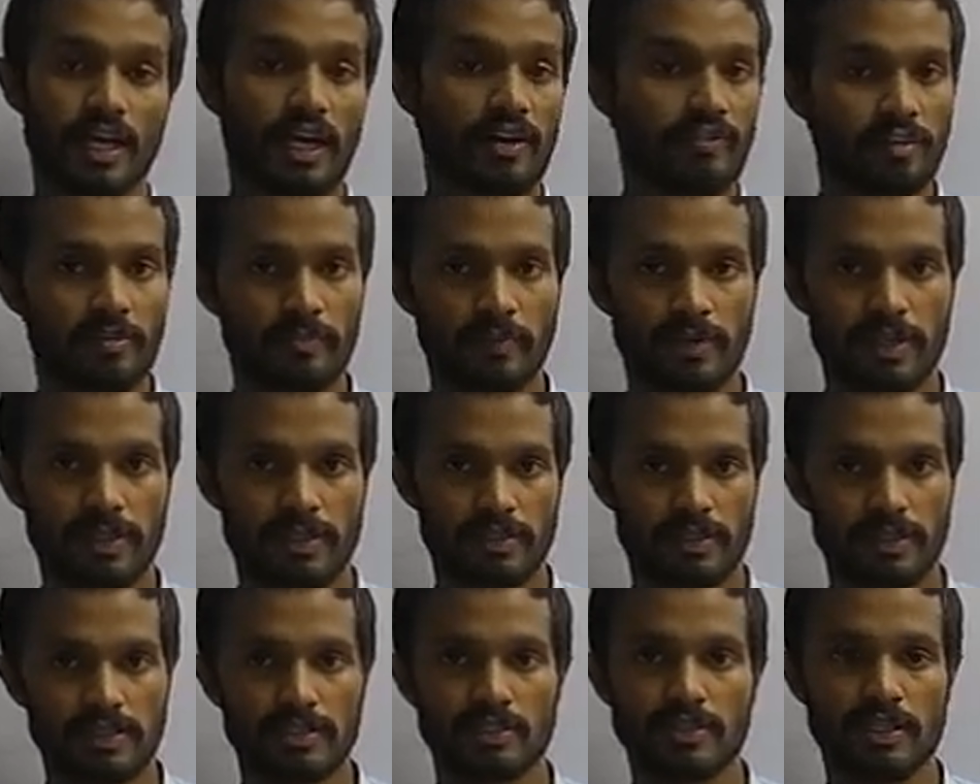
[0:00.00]
They haven't
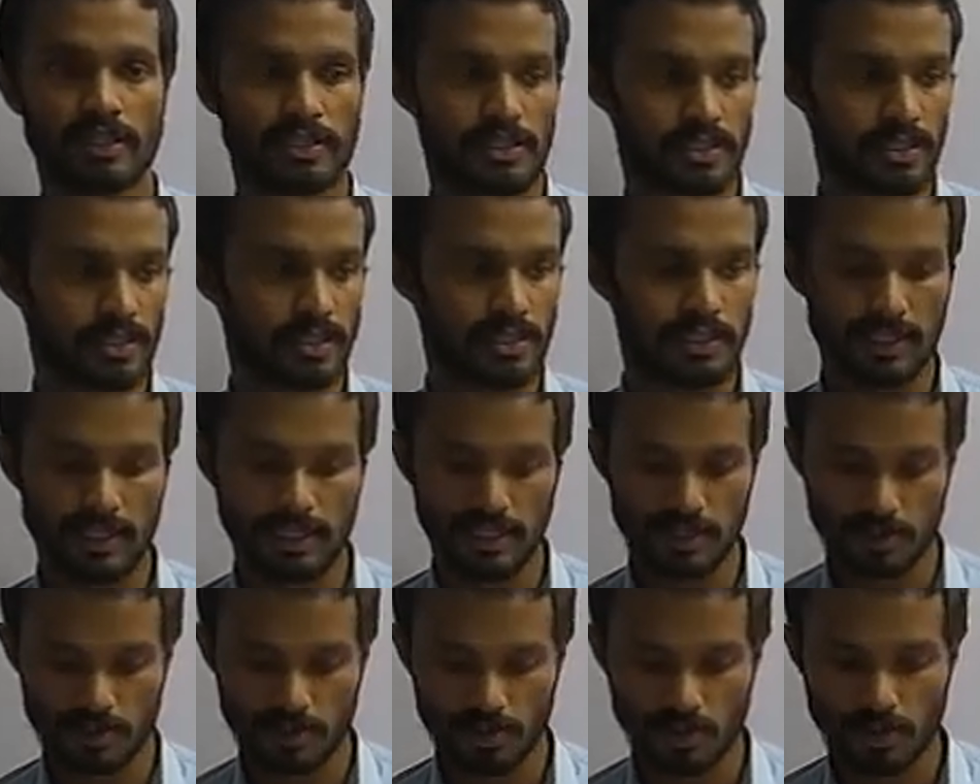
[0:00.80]
mentioned such a
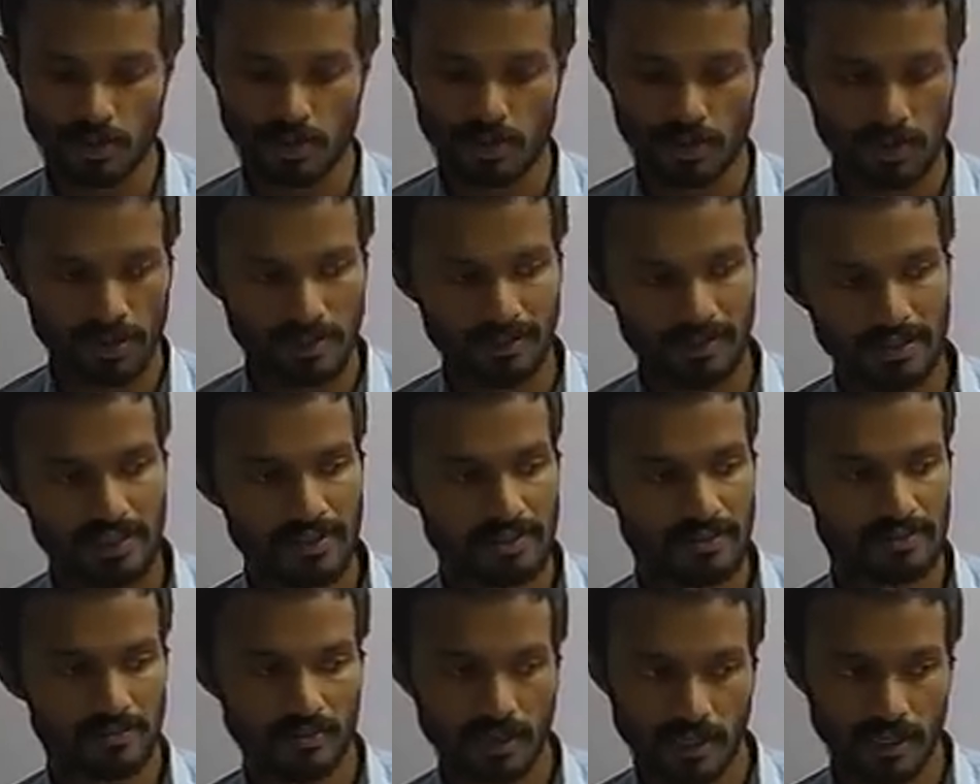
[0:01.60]
thing. So in
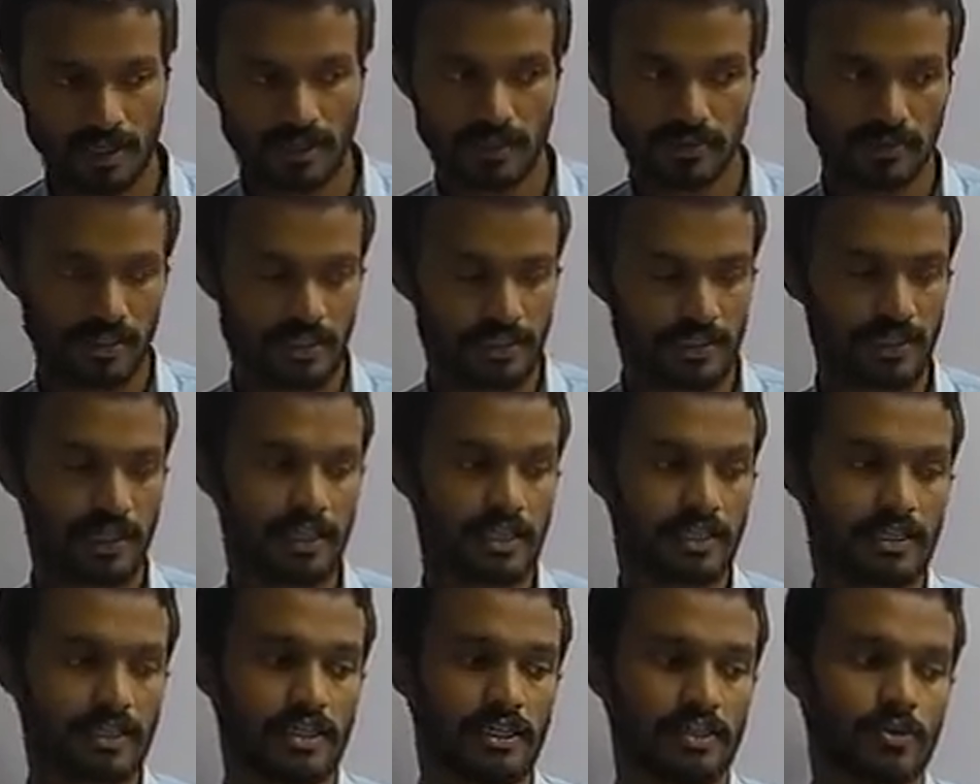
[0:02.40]
this, I
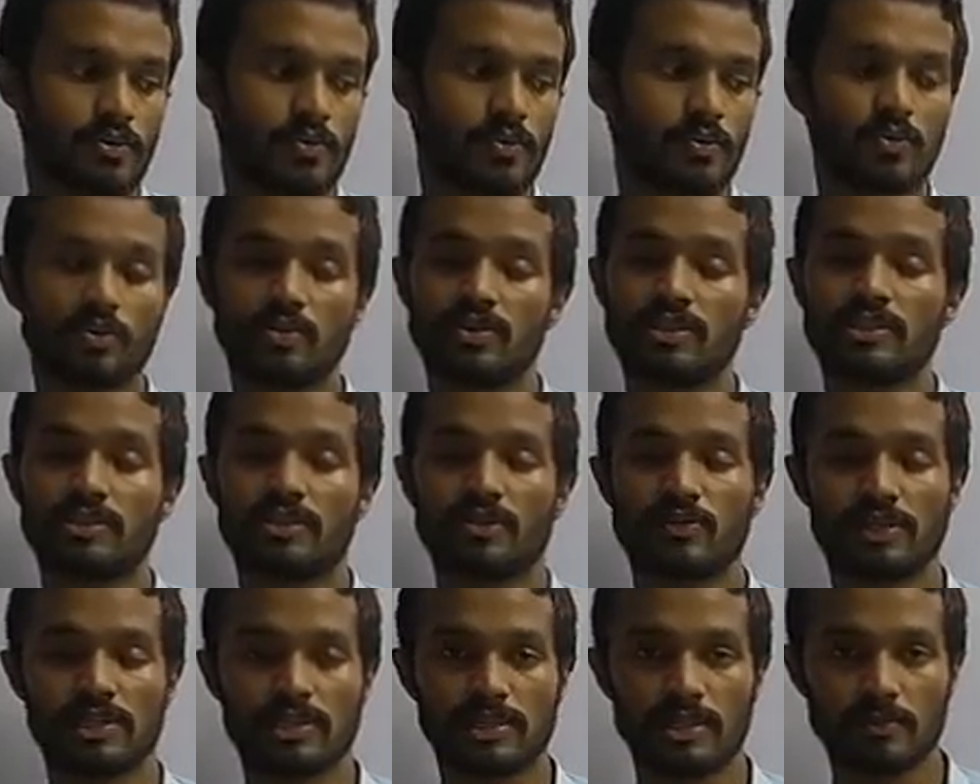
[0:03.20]
selected to do
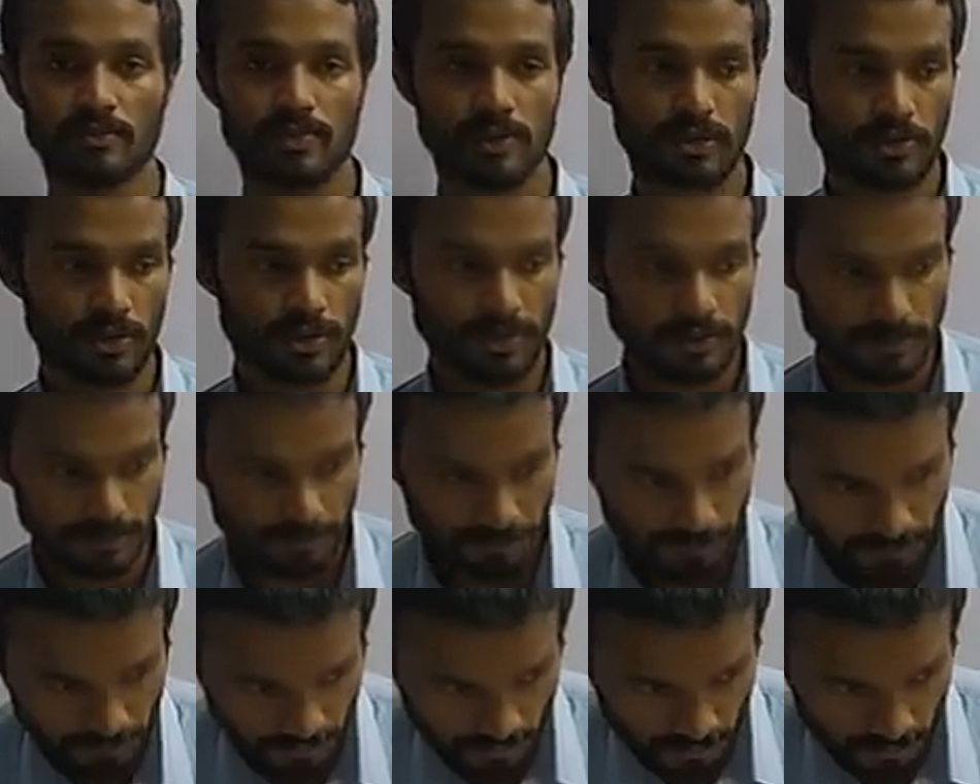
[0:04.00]
this question because